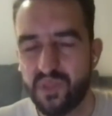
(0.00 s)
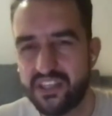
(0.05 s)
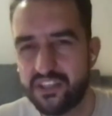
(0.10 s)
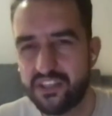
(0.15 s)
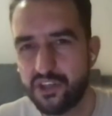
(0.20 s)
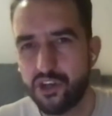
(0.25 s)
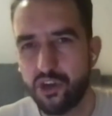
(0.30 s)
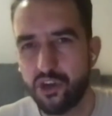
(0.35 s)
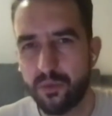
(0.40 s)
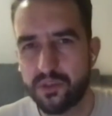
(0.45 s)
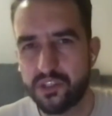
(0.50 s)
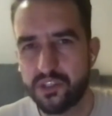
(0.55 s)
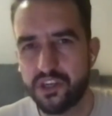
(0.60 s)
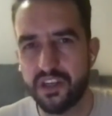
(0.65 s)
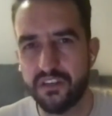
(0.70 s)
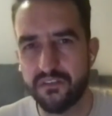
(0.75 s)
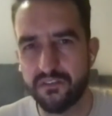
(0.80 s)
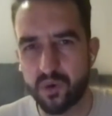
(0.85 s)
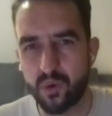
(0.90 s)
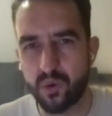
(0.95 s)
it's a good
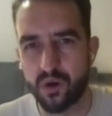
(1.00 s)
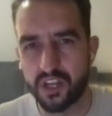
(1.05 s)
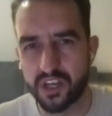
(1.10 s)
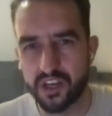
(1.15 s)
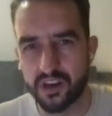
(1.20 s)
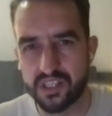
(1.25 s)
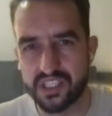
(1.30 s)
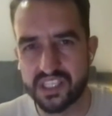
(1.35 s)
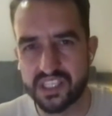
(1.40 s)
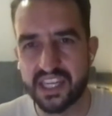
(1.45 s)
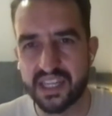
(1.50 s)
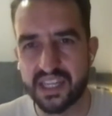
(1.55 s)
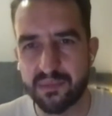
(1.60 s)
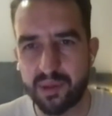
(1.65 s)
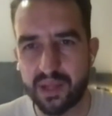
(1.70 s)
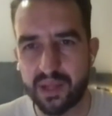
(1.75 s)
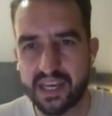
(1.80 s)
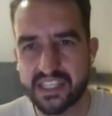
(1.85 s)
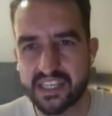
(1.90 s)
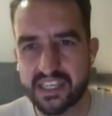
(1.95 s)
opportunity for Guardiola to get the
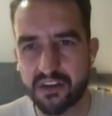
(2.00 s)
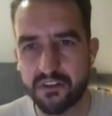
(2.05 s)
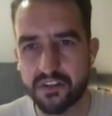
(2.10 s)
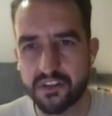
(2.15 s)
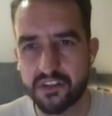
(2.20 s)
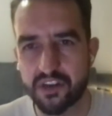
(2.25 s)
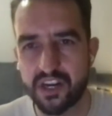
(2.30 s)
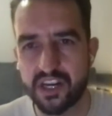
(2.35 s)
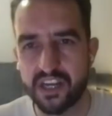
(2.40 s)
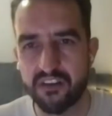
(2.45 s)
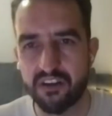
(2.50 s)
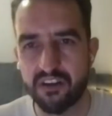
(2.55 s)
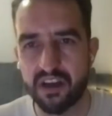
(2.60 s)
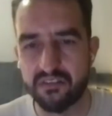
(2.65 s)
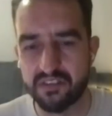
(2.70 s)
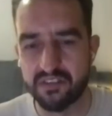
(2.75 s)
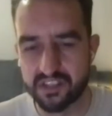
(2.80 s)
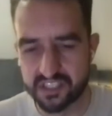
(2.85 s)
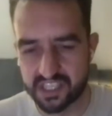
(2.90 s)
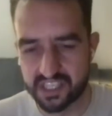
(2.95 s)
players in on the training
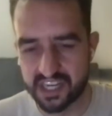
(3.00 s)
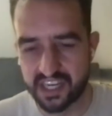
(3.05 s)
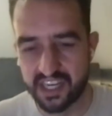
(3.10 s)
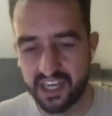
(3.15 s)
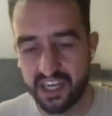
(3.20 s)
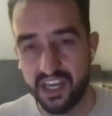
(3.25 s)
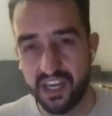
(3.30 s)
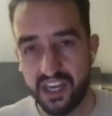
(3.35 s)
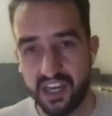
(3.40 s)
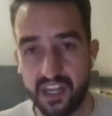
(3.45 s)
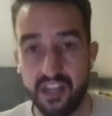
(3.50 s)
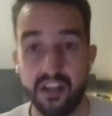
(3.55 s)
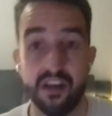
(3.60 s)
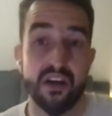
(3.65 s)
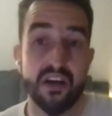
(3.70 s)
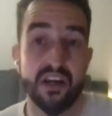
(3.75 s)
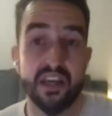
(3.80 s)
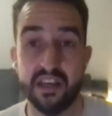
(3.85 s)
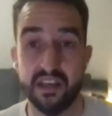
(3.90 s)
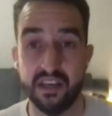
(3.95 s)
ground and say,
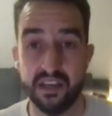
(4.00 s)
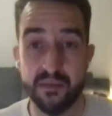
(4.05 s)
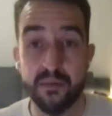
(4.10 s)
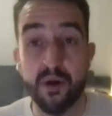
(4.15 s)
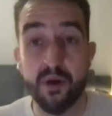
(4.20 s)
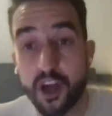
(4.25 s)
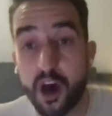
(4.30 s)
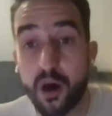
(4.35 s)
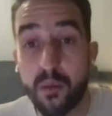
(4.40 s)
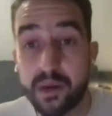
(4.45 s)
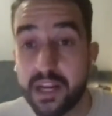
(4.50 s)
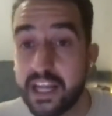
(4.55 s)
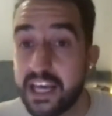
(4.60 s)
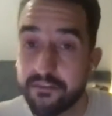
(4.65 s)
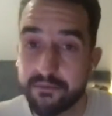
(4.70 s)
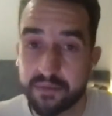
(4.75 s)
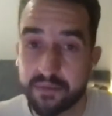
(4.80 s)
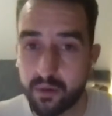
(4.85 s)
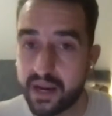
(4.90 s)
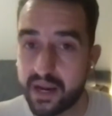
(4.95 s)
look, you might not
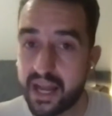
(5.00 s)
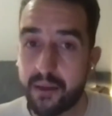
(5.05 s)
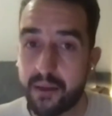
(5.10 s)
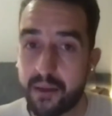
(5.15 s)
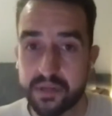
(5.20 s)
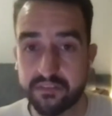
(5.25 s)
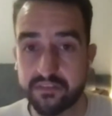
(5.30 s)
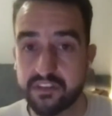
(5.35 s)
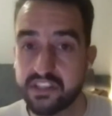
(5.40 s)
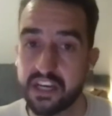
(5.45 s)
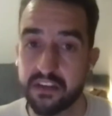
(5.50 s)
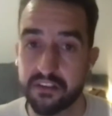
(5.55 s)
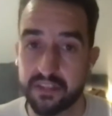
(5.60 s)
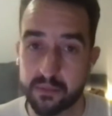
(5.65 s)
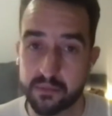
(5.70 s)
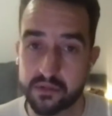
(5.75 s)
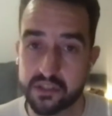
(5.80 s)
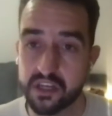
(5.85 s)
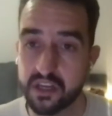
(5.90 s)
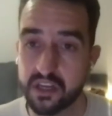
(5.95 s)
believe me when it happened after
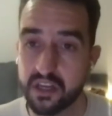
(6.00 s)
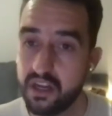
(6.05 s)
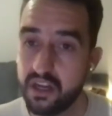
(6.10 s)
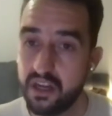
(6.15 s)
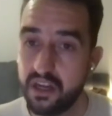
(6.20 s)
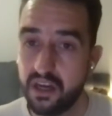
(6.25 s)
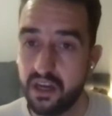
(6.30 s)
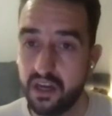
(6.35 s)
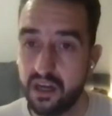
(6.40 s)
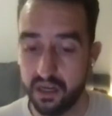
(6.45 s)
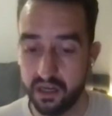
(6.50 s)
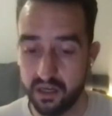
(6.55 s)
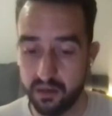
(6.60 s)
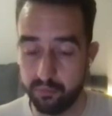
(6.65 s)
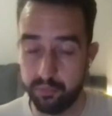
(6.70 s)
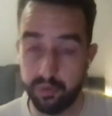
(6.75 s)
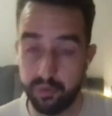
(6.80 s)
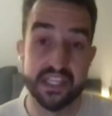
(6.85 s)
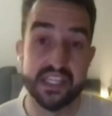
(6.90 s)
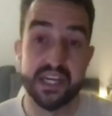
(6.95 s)
Southampton,
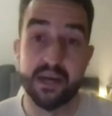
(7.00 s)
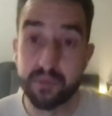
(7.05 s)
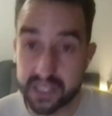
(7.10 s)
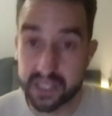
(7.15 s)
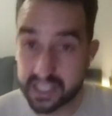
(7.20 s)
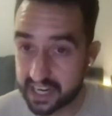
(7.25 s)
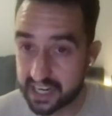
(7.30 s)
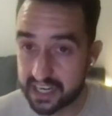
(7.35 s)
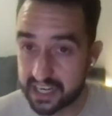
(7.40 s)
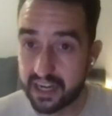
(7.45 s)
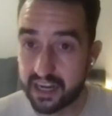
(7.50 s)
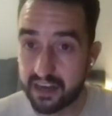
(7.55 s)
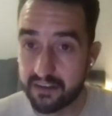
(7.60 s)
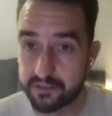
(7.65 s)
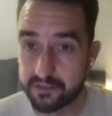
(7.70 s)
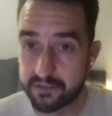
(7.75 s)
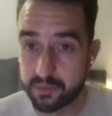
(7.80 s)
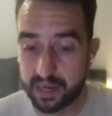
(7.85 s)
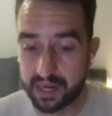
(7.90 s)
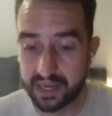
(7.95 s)
but it's happened again
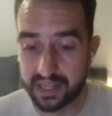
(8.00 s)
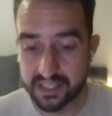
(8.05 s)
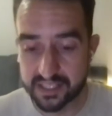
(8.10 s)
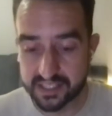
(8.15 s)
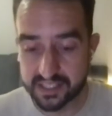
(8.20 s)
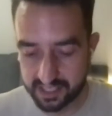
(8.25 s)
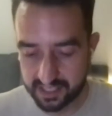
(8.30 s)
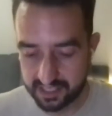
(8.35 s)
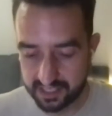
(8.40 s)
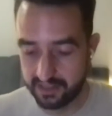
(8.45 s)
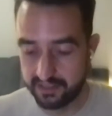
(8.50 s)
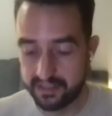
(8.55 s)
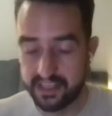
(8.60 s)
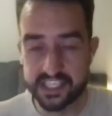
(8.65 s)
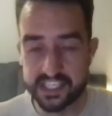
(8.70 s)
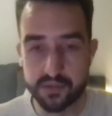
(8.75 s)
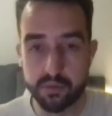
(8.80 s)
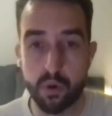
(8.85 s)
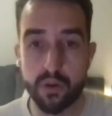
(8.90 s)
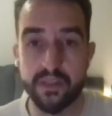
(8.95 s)
after Palace.
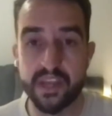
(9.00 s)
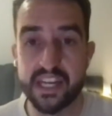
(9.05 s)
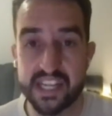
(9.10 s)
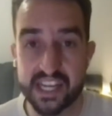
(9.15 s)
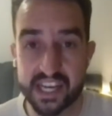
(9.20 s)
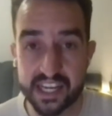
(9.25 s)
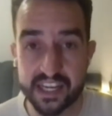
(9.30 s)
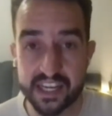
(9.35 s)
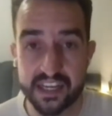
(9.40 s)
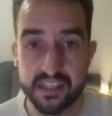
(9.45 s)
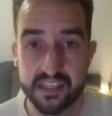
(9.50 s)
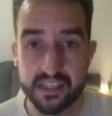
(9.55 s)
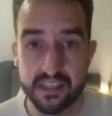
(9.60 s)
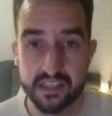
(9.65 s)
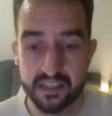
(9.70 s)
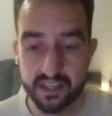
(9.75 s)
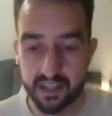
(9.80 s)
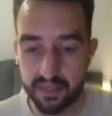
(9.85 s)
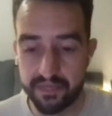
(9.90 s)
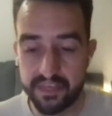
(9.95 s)
This is what they did.
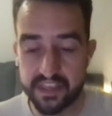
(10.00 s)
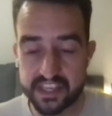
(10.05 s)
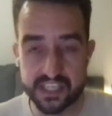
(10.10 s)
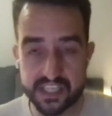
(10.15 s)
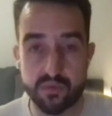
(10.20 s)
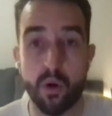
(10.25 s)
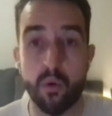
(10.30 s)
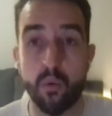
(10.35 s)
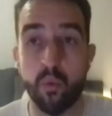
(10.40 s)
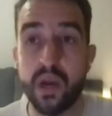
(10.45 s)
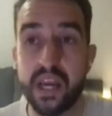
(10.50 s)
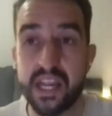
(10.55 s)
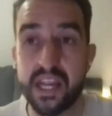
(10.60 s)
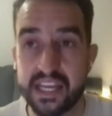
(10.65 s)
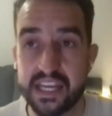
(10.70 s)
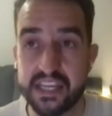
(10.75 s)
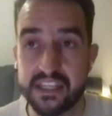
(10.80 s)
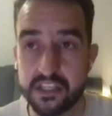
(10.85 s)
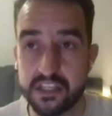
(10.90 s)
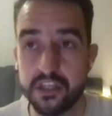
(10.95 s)
This is what we
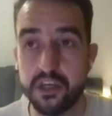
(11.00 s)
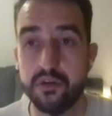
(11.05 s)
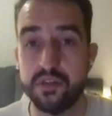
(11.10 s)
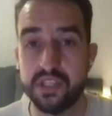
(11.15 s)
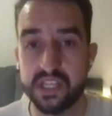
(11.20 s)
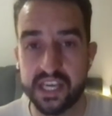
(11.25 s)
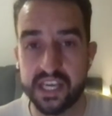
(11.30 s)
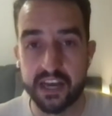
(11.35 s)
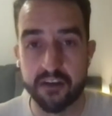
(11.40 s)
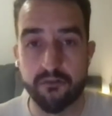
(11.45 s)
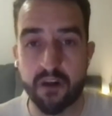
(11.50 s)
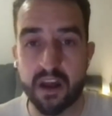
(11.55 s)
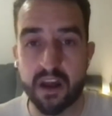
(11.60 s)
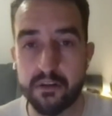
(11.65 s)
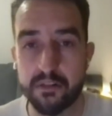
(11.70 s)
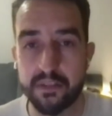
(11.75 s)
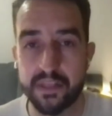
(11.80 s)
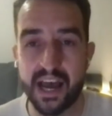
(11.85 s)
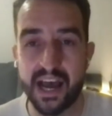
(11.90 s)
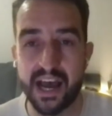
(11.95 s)
need to do to get
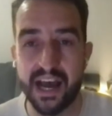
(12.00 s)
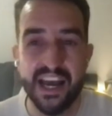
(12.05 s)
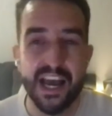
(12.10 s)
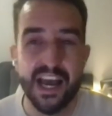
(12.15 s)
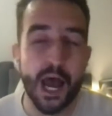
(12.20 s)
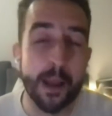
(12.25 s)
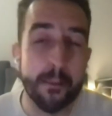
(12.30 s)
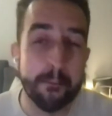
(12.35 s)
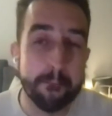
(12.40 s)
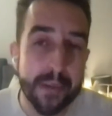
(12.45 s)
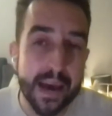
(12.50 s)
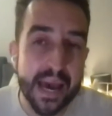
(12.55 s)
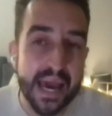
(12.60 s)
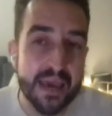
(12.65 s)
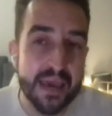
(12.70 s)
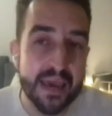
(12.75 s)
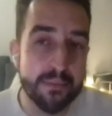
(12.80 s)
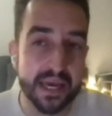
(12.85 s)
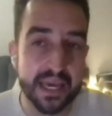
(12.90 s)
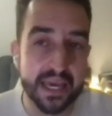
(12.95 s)
around that. And
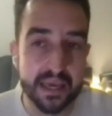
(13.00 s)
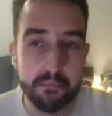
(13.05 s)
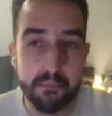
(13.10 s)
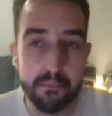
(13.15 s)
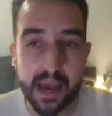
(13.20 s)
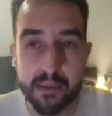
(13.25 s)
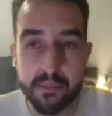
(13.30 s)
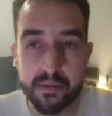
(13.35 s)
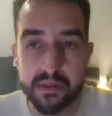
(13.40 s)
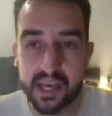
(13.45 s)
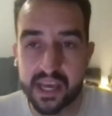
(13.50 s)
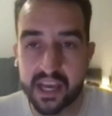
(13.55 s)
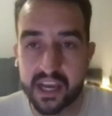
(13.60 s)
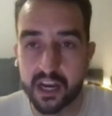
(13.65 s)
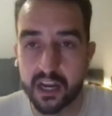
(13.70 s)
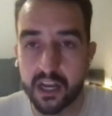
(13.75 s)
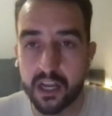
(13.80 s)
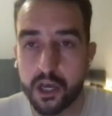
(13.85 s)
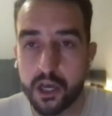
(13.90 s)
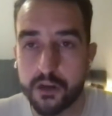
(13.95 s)
maybe they
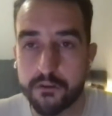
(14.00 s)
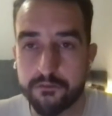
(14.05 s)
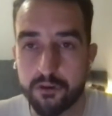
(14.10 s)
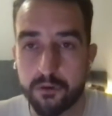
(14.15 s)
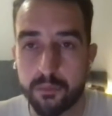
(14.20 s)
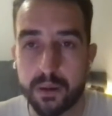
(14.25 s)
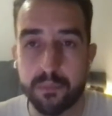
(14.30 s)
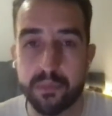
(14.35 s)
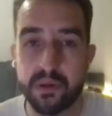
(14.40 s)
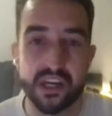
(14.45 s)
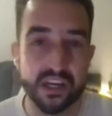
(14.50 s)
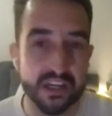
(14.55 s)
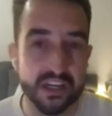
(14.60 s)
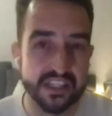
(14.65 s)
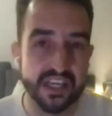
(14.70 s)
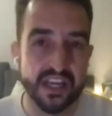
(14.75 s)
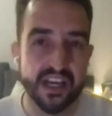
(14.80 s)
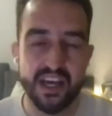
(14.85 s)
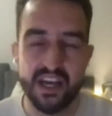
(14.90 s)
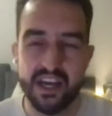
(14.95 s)
can learn from it.
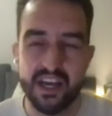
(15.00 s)
Because